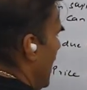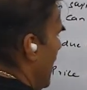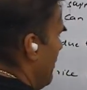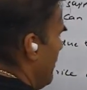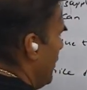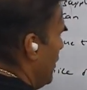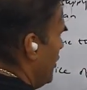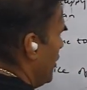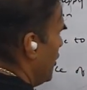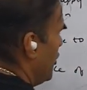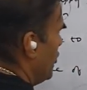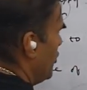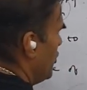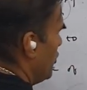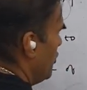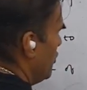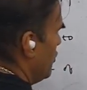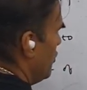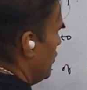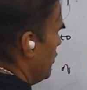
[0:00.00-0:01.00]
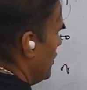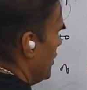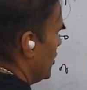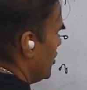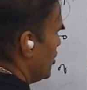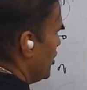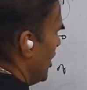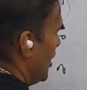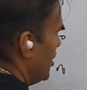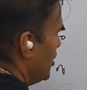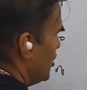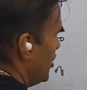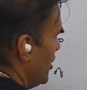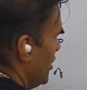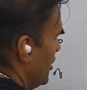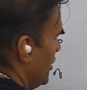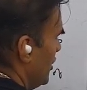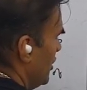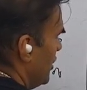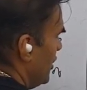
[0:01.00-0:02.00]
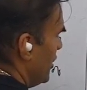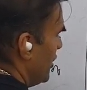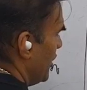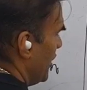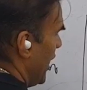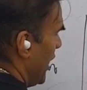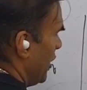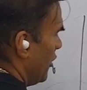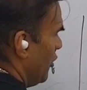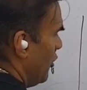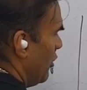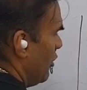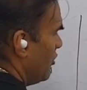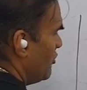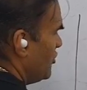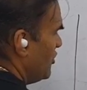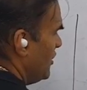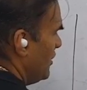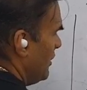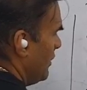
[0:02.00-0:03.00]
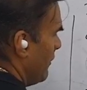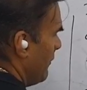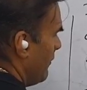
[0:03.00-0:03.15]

happen due to change in technology,